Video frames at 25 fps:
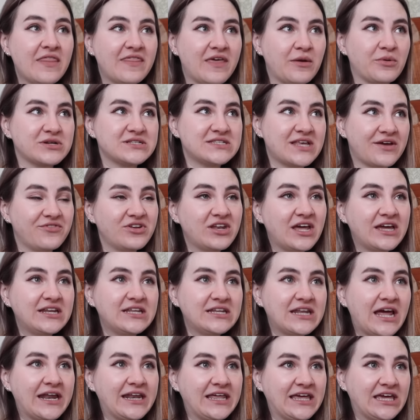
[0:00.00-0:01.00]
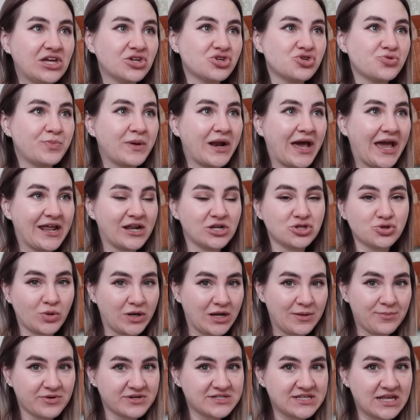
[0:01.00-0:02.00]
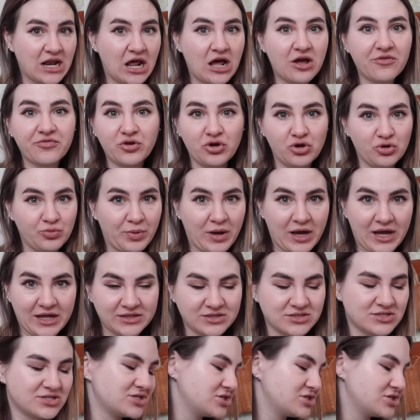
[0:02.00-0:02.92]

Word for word: They were $7.99 each, but I had a 20% off coupon,